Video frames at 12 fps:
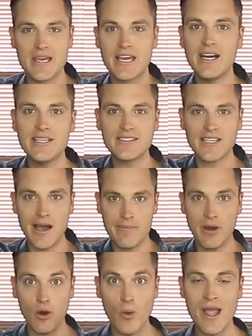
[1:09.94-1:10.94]
because
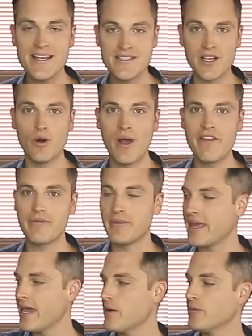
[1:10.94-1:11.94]
I'm a ways away from
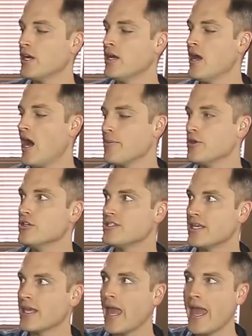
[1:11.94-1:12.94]
the camera, I'm
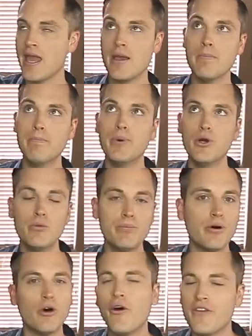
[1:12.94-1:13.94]
using a boom
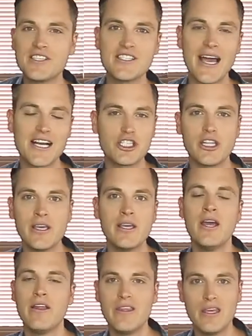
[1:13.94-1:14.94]
pole. And this is actually
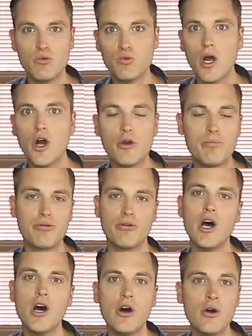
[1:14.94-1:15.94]
the Rode
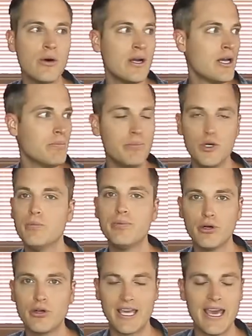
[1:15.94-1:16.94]
Pro boom
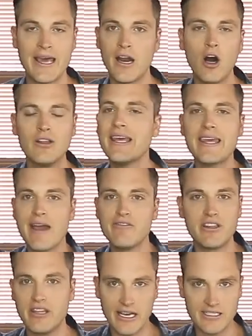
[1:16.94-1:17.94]
pole kit. I'll link
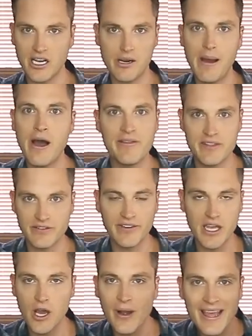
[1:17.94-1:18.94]
everything I talk about in this
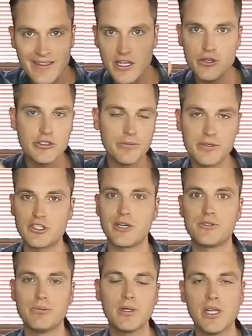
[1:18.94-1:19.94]
video in the YouTube
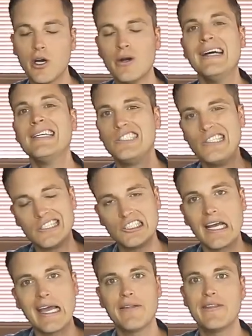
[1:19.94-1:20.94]
description below so you can
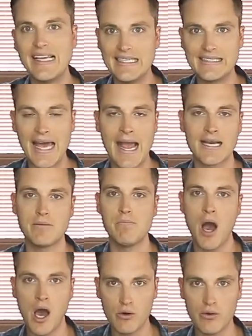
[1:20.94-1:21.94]
check out the exact
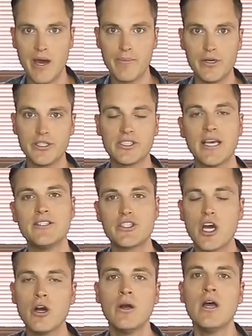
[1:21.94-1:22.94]
model numbers. And
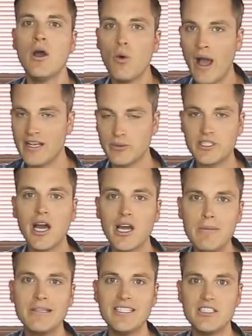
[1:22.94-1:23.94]
so as we
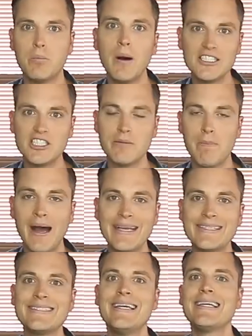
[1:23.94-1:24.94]
talk about these budget
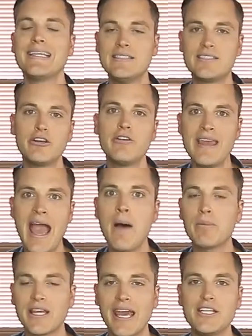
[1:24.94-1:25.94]
mics, consider the
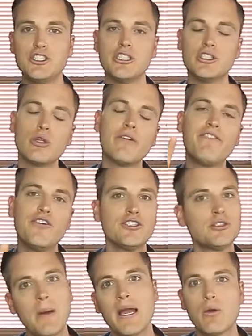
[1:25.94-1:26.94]
application. So the
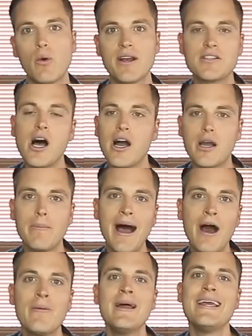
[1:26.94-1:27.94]
first mic we wanna talk
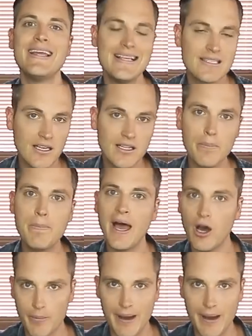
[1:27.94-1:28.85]
about is a lapel